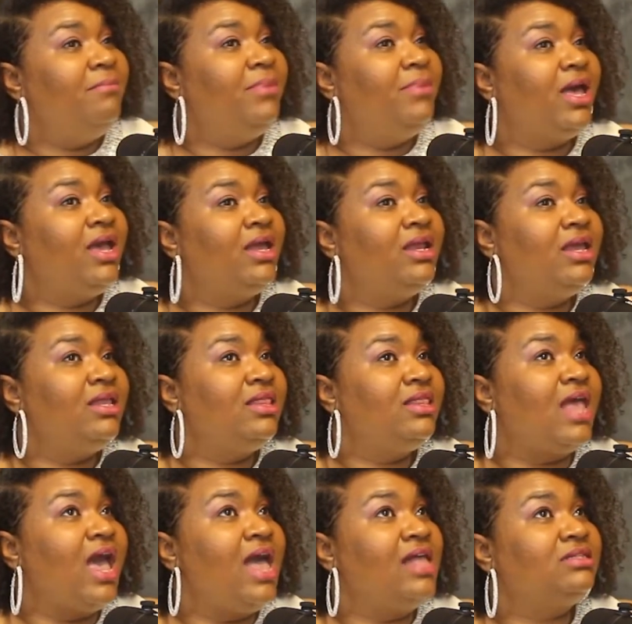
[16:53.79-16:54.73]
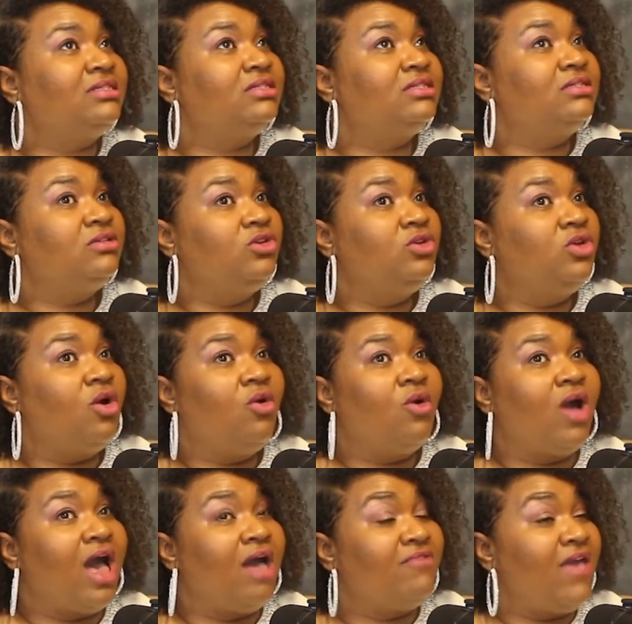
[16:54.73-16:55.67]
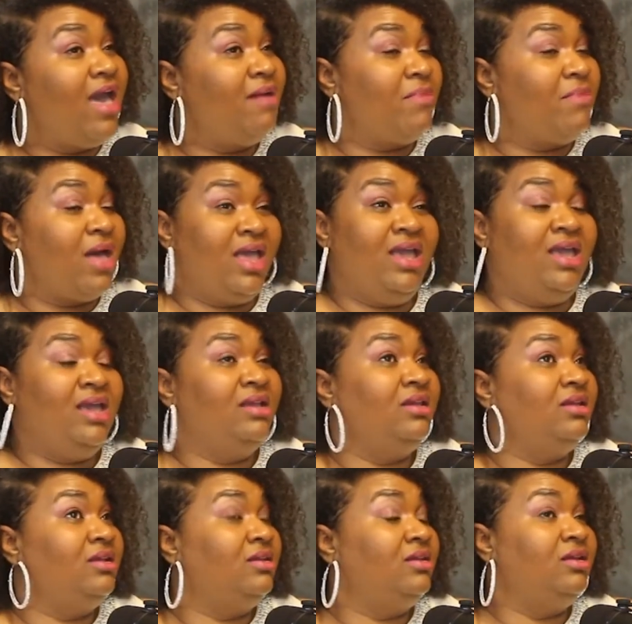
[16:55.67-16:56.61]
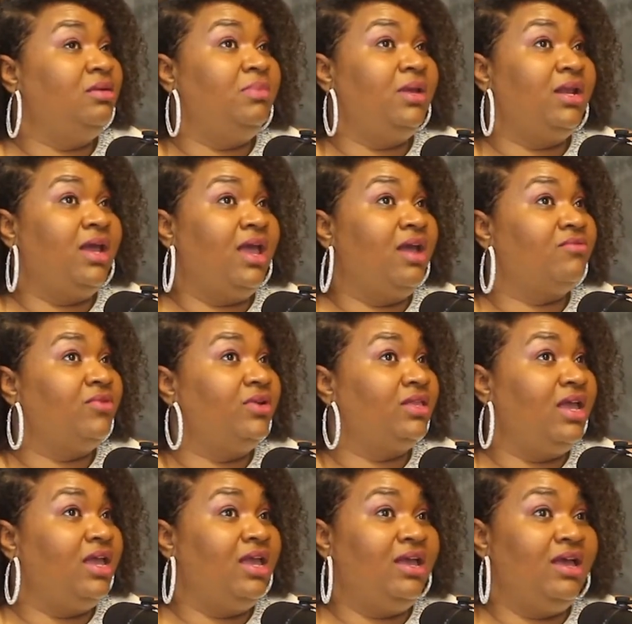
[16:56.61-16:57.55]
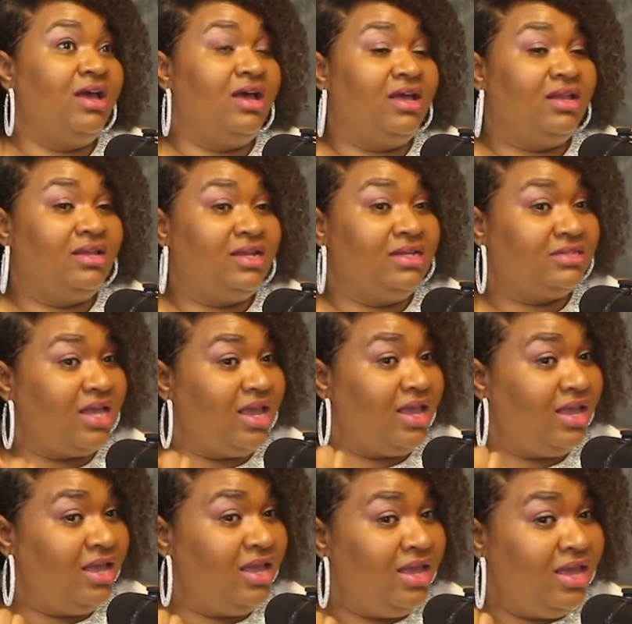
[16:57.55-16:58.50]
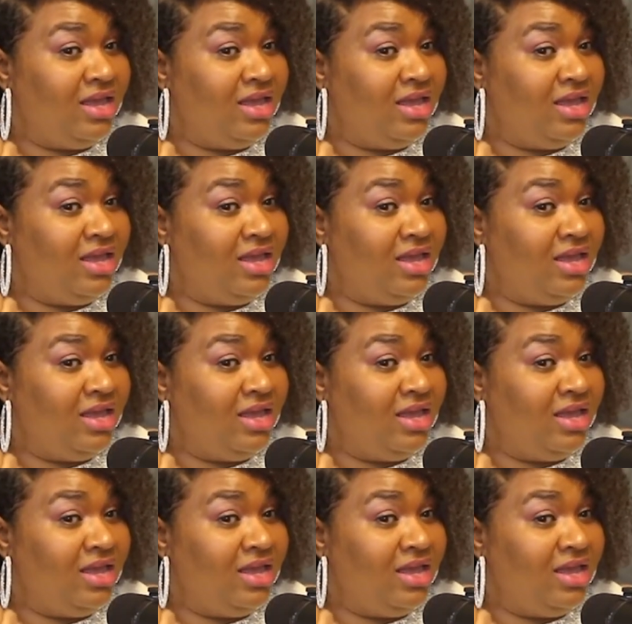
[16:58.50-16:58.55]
But that's, I've had my hand in a little bit of everything. Let's say